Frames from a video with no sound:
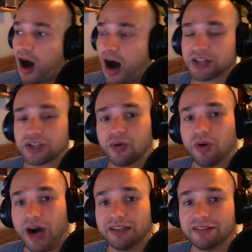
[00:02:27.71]
I
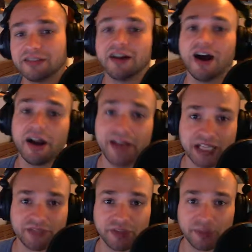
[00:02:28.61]

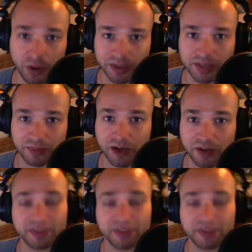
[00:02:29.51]
unactivated my old SIM card,